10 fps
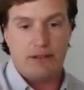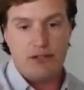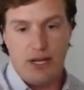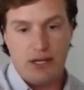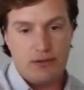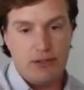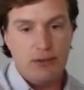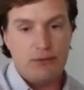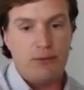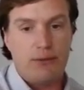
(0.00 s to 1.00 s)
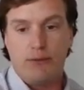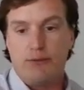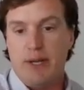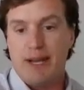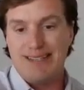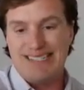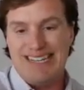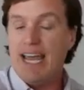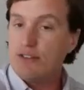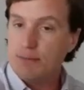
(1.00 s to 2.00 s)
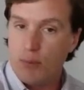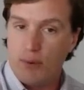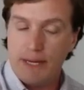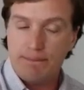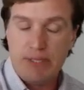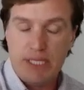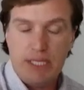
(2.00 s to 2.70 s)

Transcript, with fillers: exchange, or use with respect to exporting.